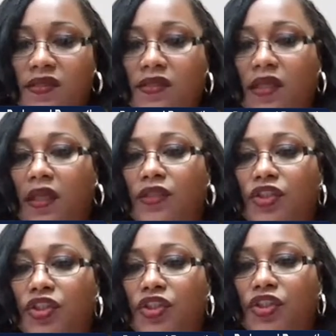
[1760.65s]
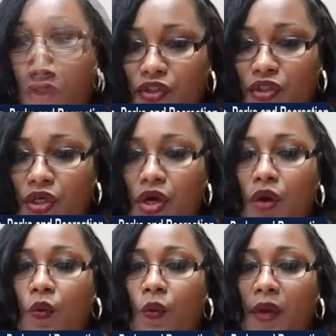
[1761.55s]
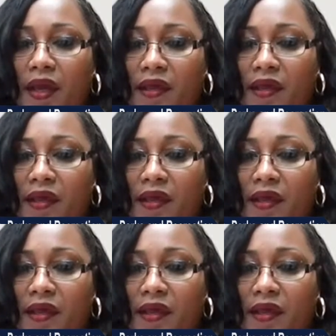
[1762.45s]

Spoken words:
are still charged with